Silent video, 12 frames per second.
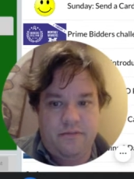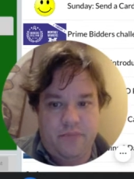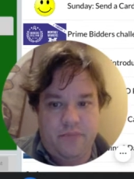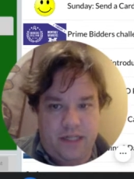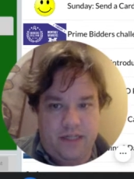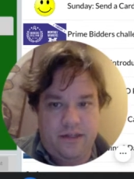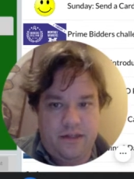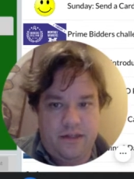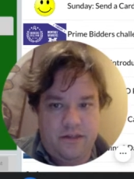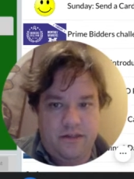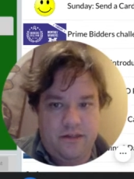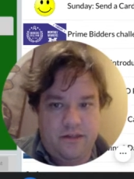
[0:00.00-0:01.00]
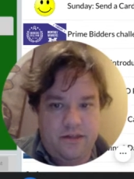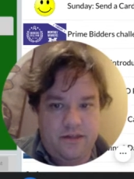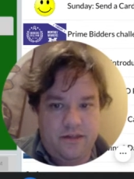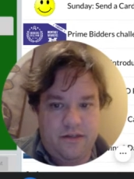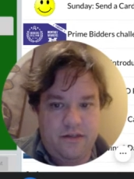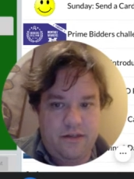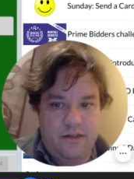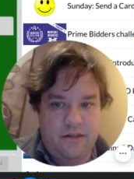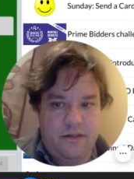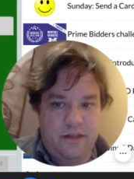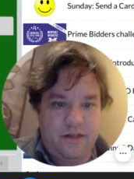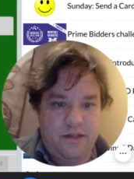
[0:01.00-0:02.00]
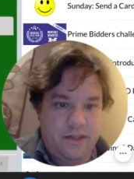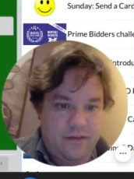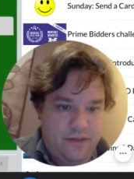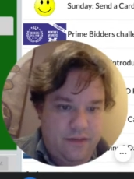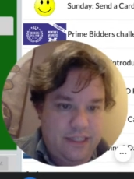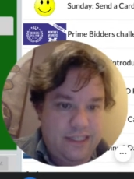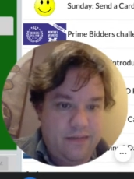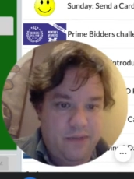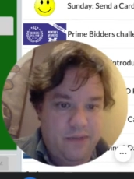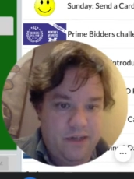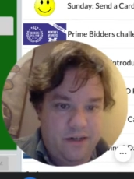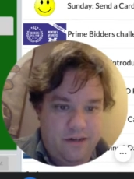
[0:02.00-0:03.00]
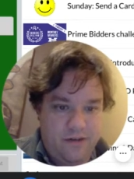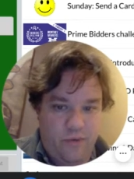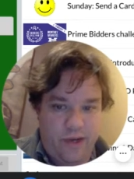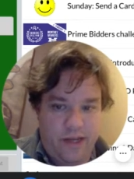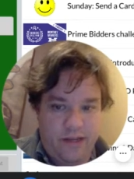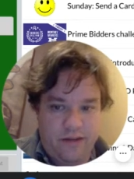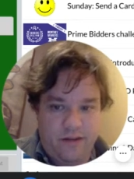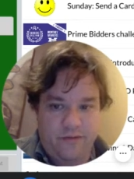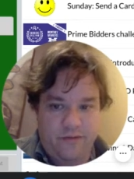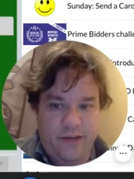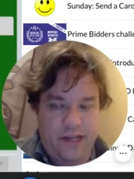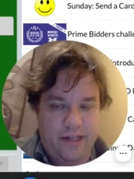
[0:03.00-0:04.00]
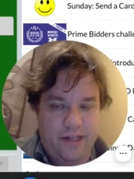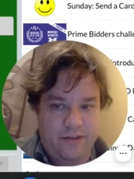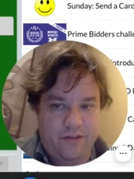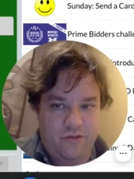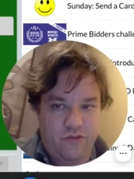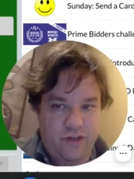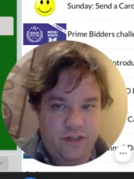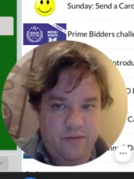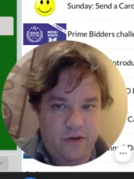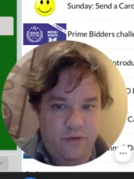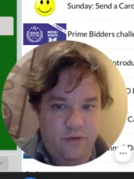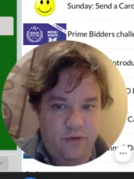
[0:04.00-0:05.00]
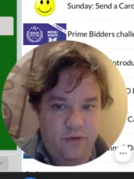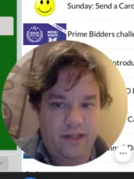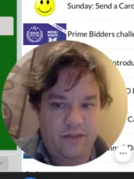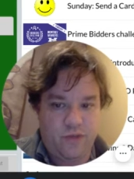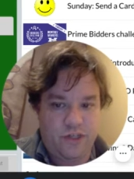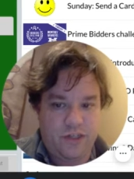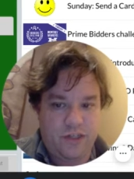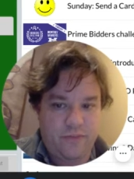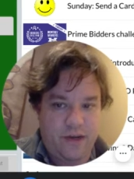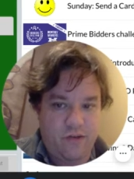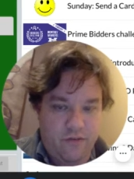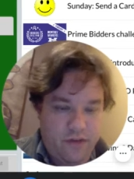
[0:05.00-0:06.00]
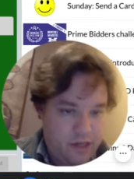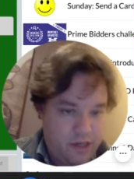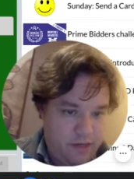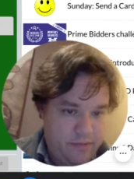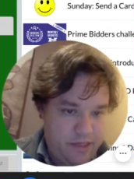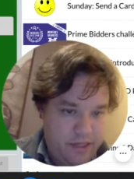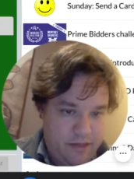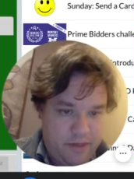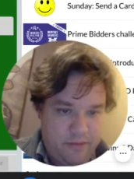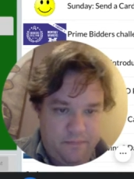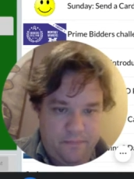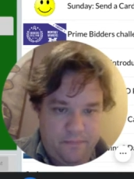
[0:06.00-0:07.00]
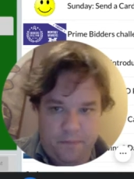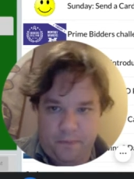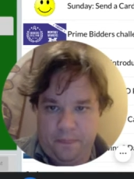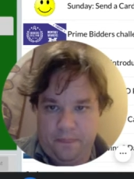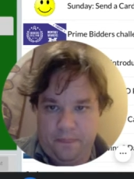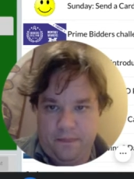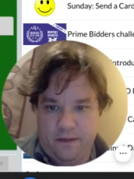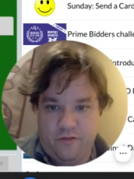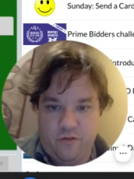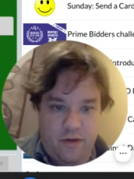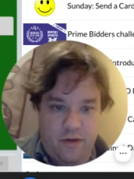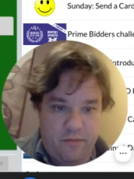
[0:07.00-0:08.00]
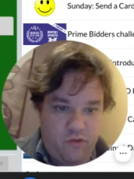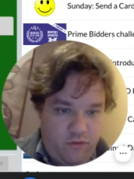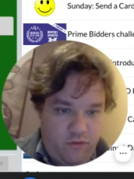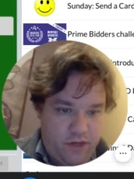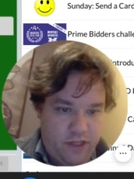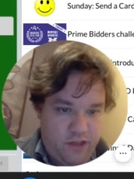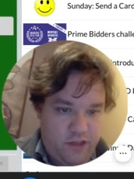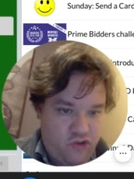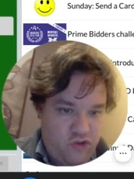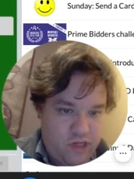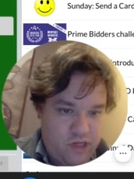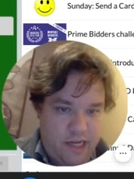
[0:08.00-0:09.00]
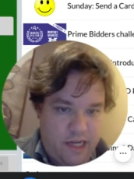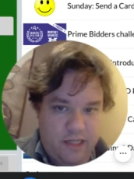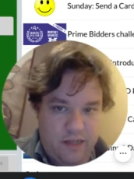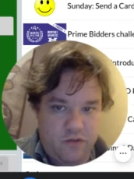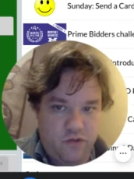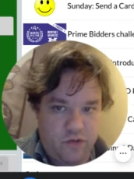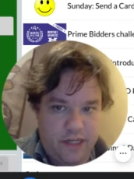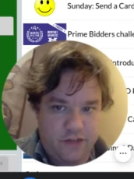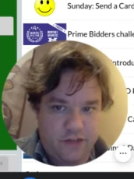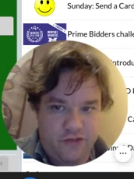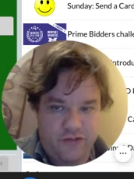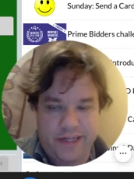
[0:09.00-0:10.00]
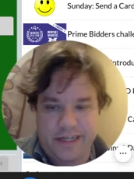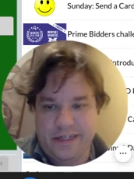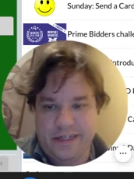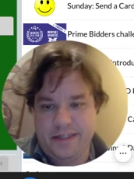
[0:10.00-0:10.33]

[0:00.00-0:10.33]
But there's a simpler way of getting to trick number 8, which is by roughing a club in dummy. Remember, roughing in the short side gives you an extra trick.